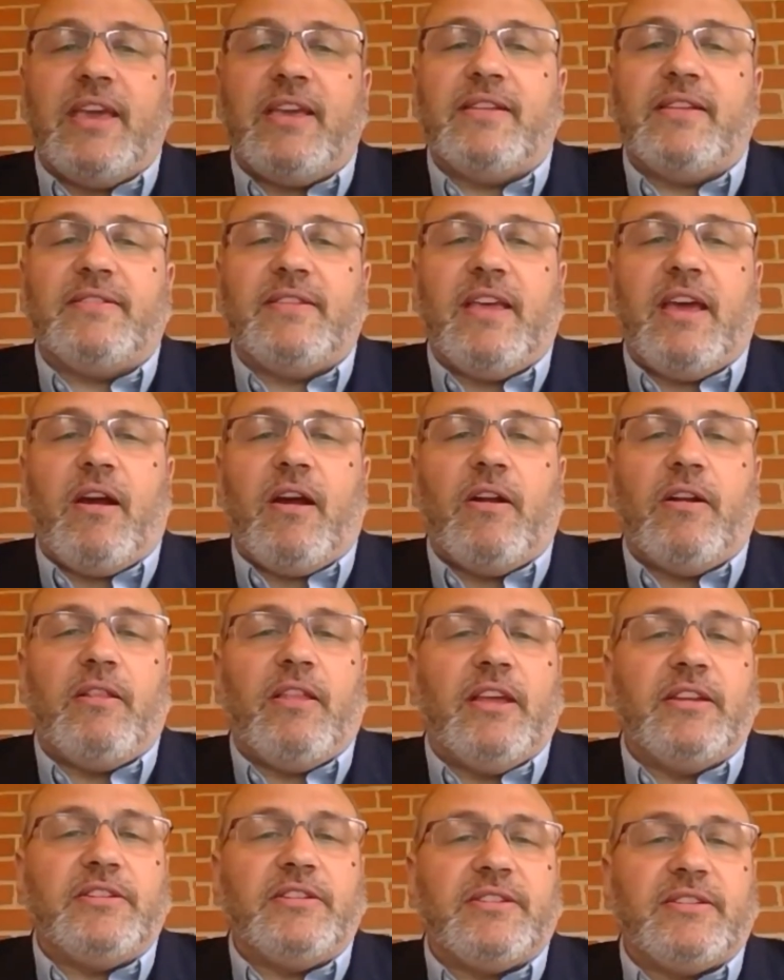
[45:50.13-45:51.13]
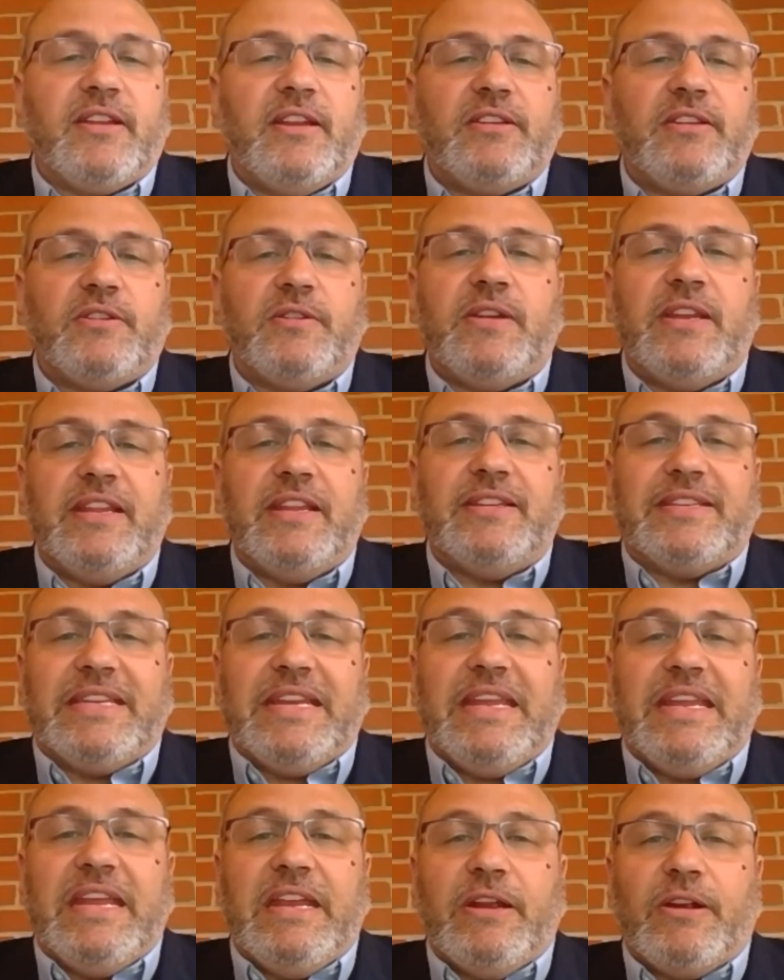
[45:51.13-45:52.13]
that our legislature needs to
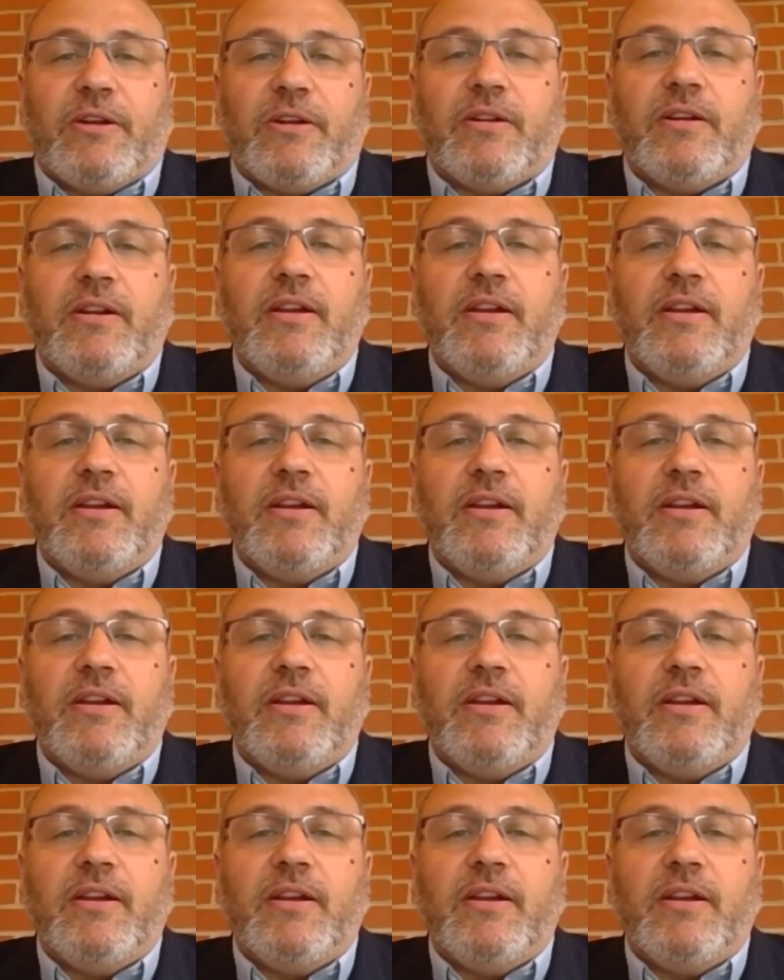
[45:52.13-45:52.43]
hear.